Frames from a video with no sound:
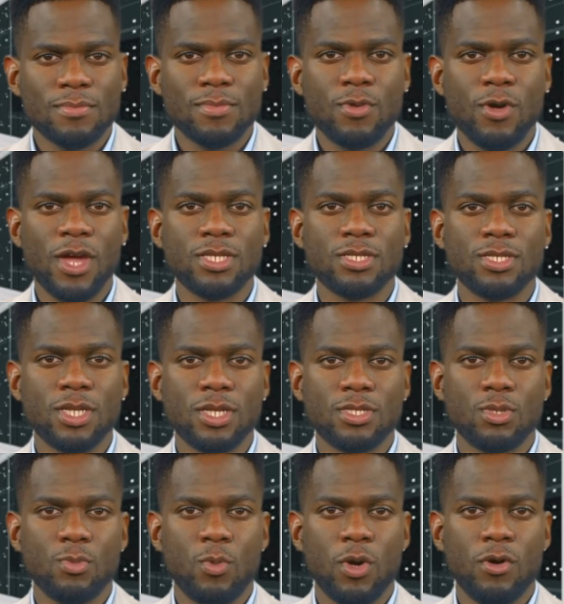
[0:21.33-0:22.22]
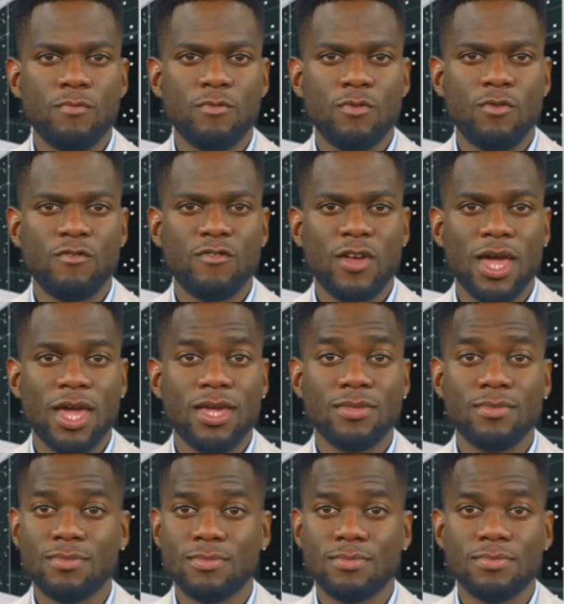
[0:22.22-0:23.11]
Questions one through
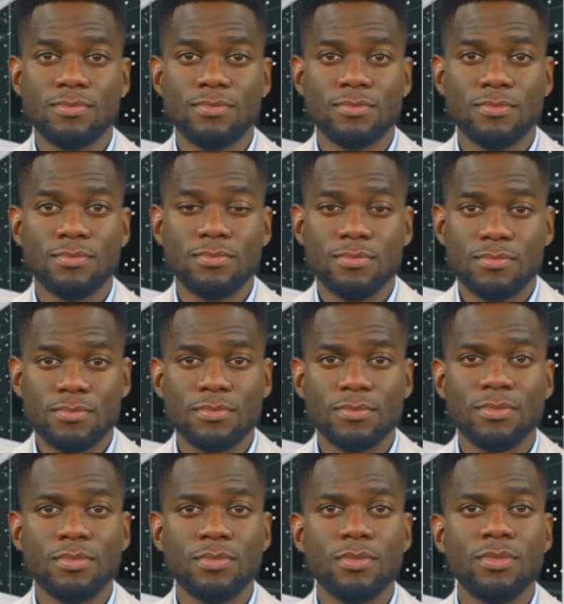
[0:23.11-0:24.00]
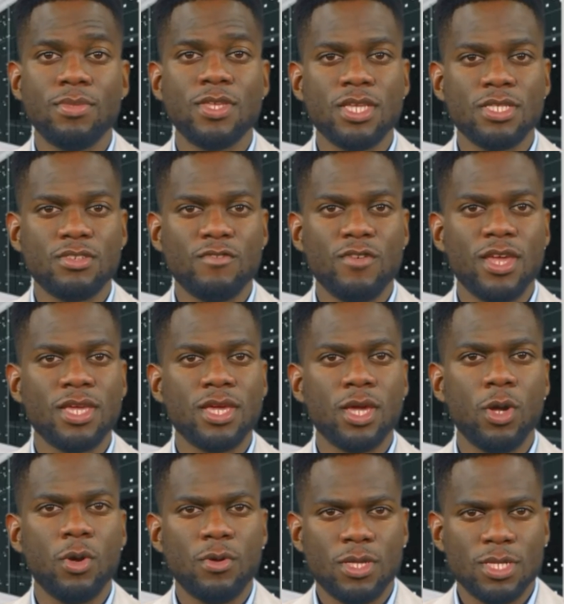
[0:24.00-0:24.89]
five. This
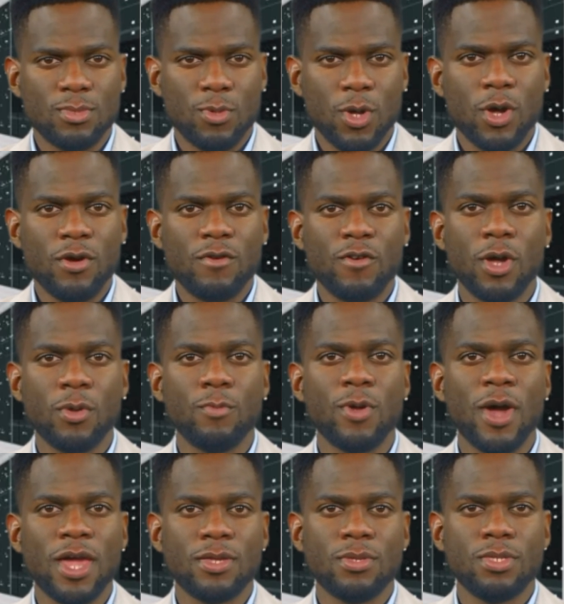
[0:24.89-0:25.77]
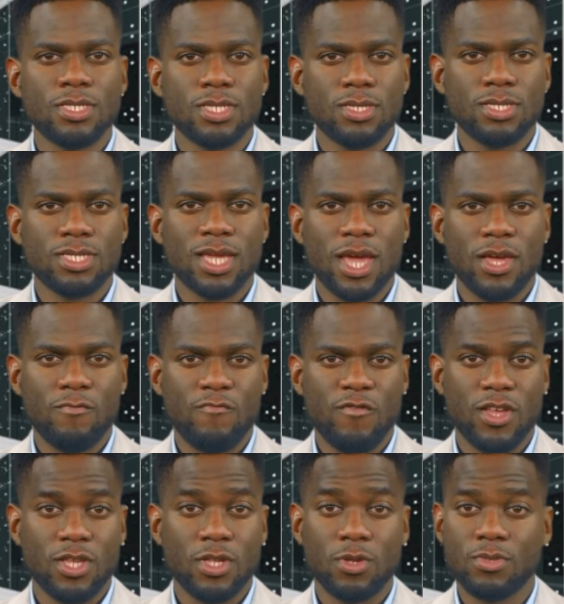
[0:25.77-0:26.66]
video is part of our practice exam
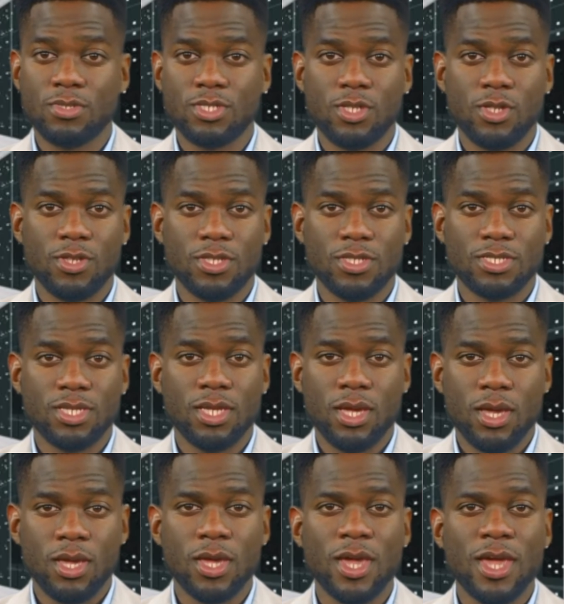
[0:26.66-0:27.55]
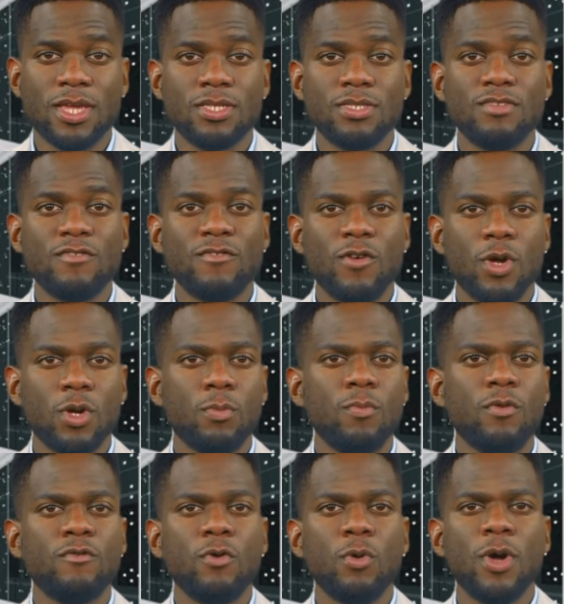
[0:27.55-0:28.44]
video series and is filled
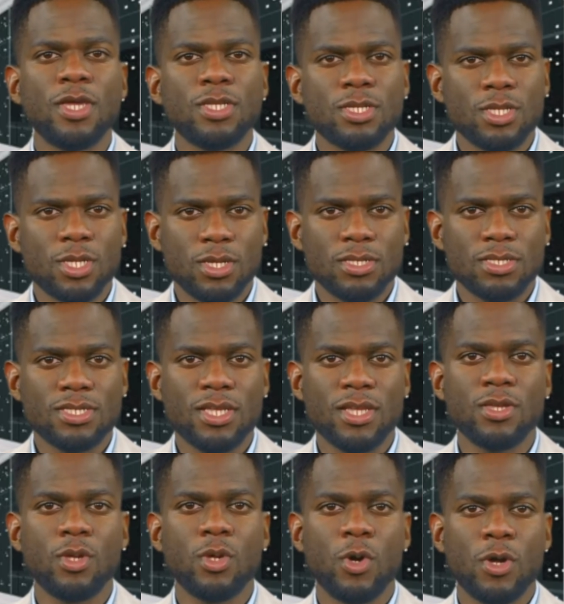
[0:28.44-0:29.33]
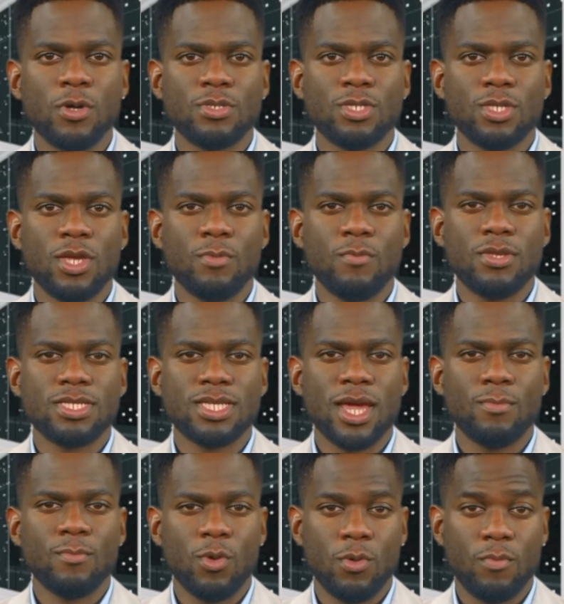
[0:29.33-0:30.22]
with questions that closely
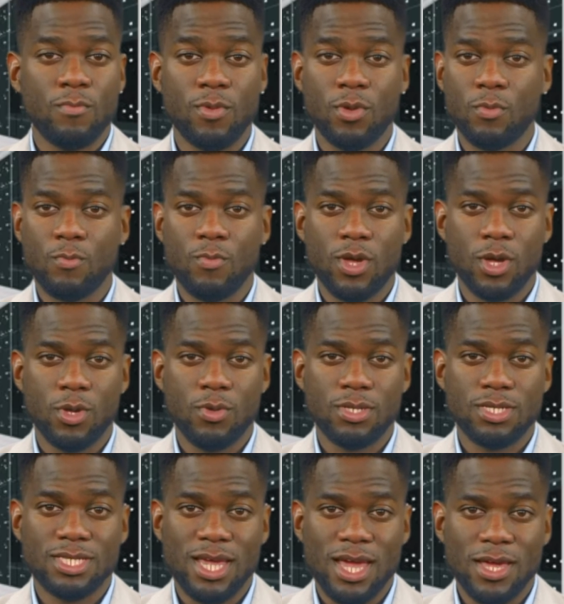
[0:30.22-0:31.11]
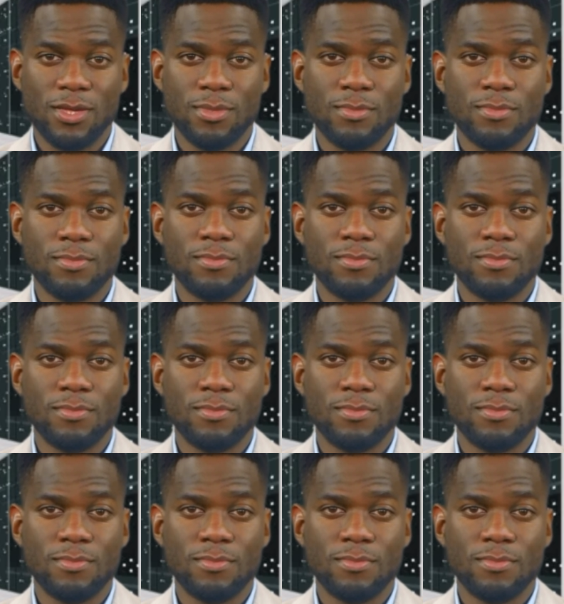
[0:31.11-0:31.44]
resemble the real exam.